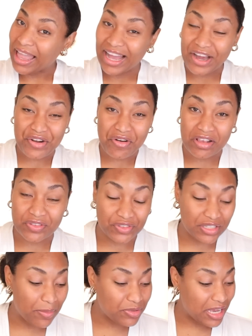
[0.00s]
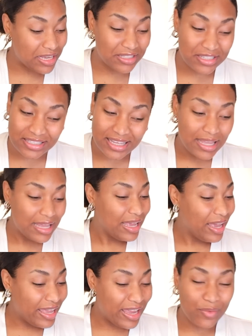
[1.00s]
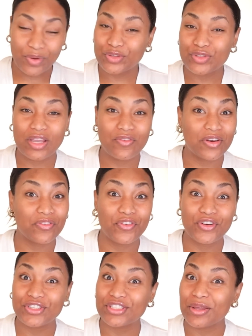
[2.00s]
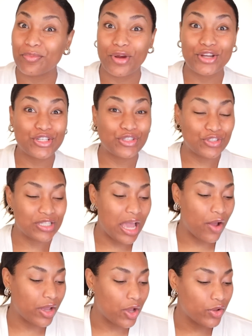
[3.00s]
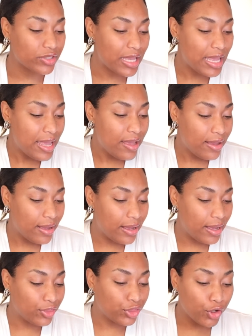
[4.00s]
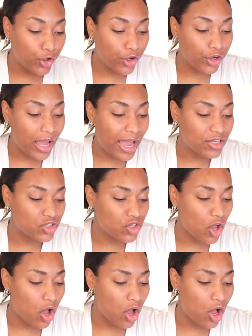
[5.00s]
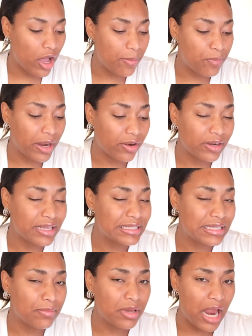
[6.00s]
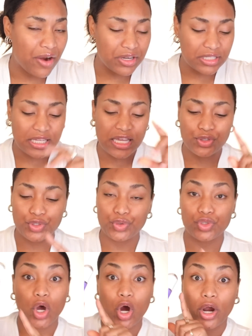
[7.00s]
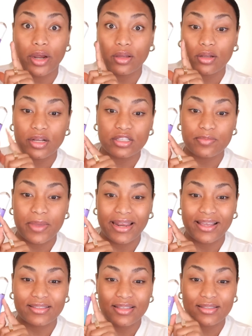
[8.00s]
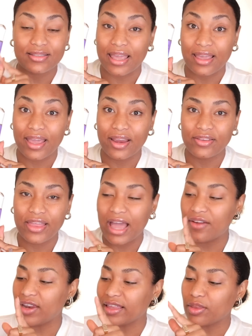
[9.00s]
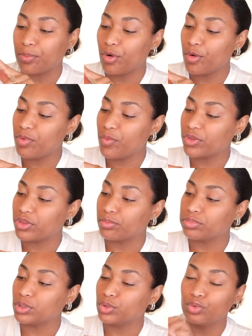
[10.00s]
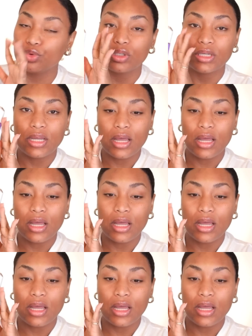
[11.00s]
$100 for sample sizes. Here we go to give it a first impression to see how it goes. Third, I saw a barely similarity to Tarte Cosmetics skincare. They have like the purple with the blue